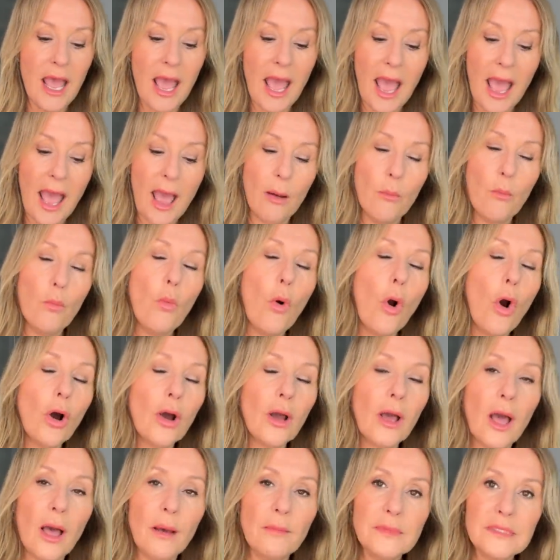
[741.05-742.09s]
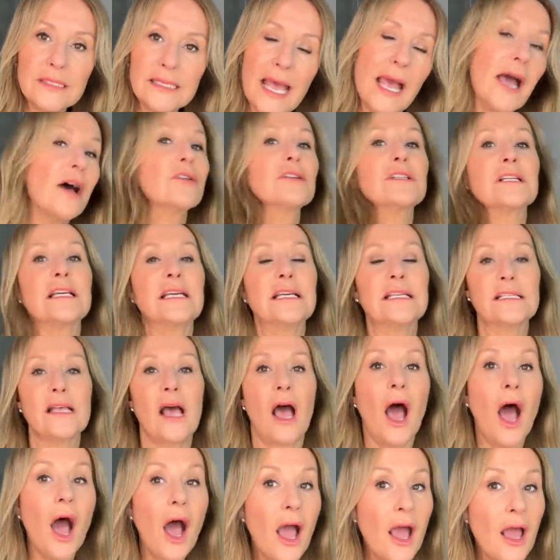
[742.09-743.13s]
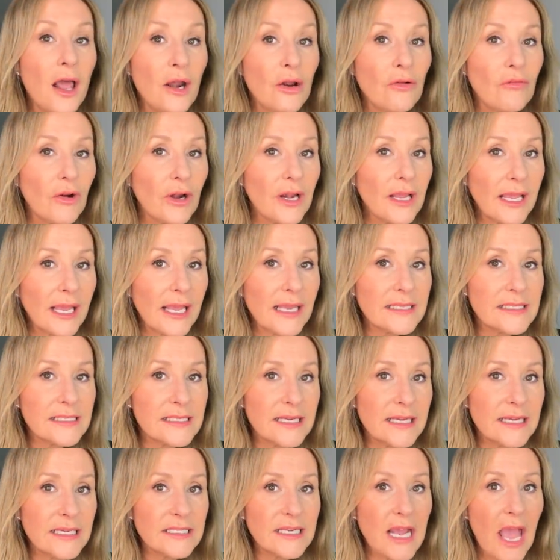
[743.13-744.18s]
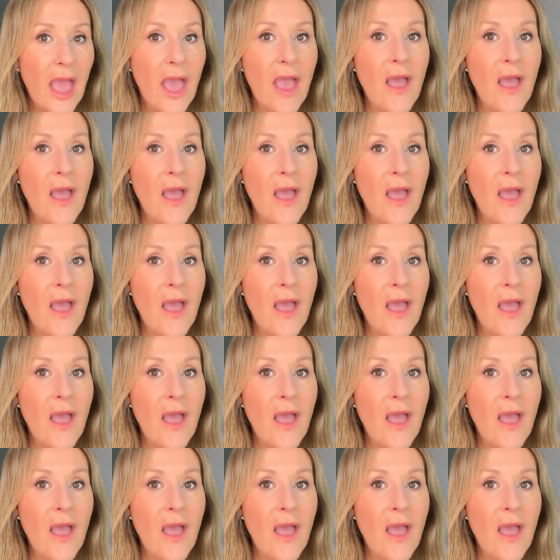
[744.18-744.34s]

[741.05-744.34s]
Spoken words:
And what comes out is hyaluronic acid,